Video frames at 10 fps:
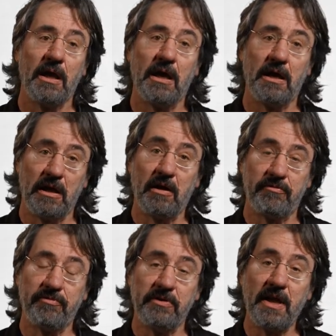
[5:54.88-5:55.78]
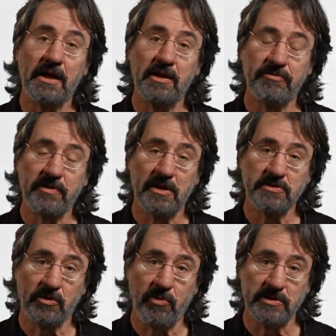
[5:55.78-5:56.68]
uh, of negative
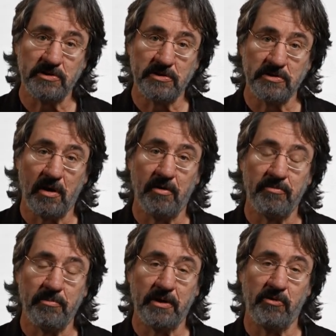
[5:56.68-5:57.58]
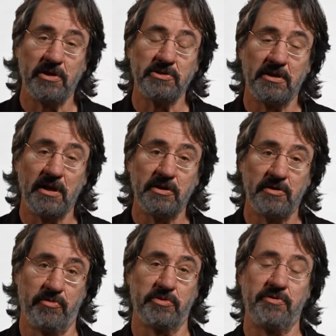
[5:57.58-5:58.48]
consequences of migration and
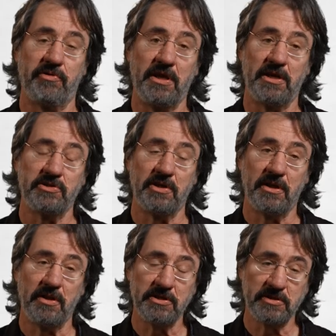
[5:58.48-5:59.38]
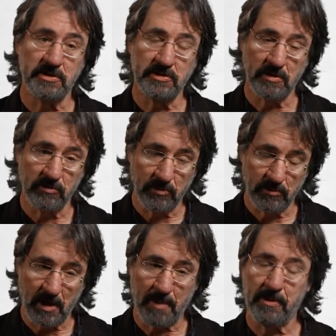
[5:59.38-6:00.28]
diversification. And this is
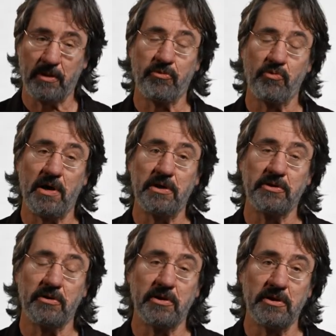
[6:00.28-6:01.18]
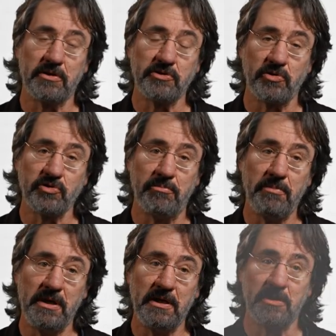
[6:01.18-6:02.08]
happening throughout the social
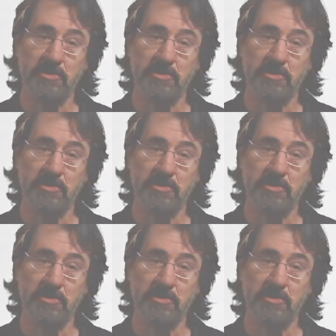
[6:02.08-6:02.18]
media